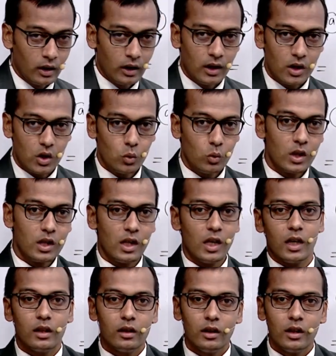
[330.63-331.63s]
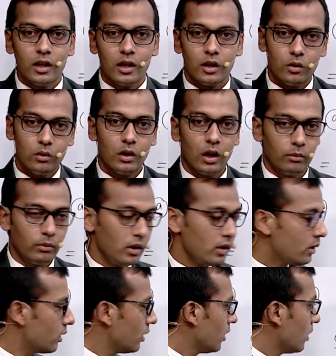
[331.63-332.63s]
So what are two
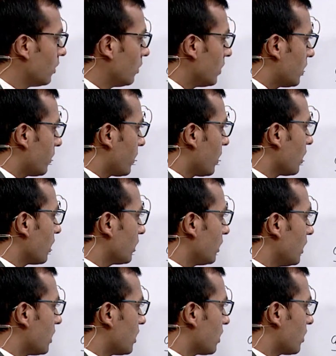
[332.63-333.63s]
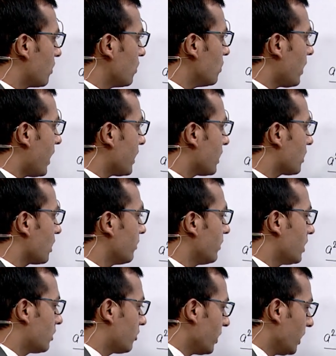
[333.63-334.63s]
numbers whose product is 2 and sum
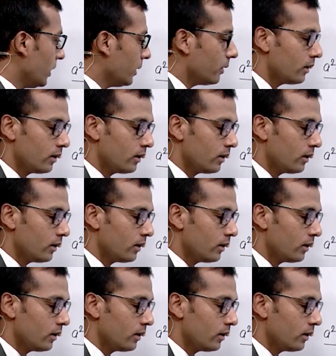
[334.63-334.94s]
is 3?